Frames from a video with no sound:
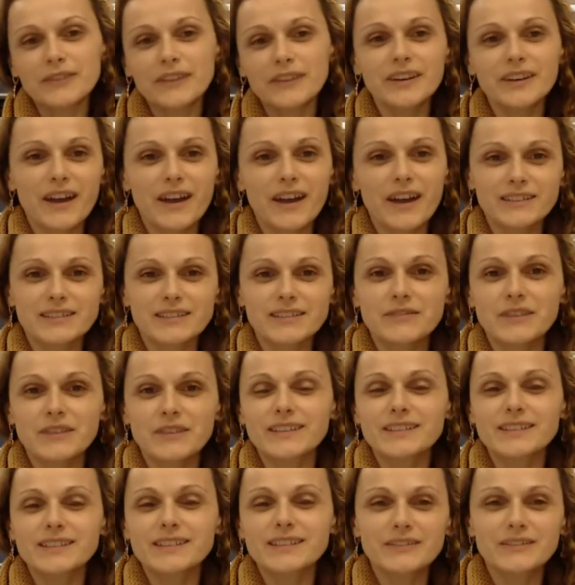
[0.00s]
interactive
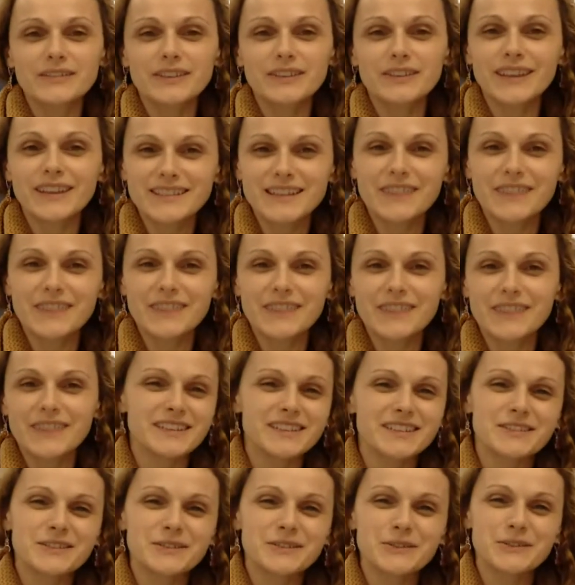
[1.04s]
activities having to
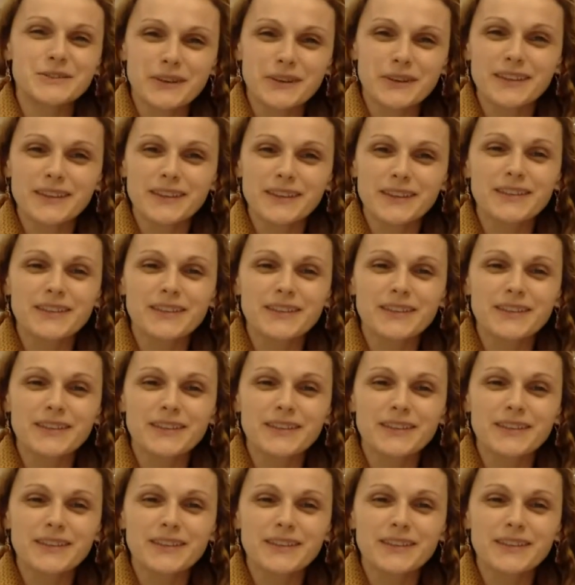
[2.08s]
do with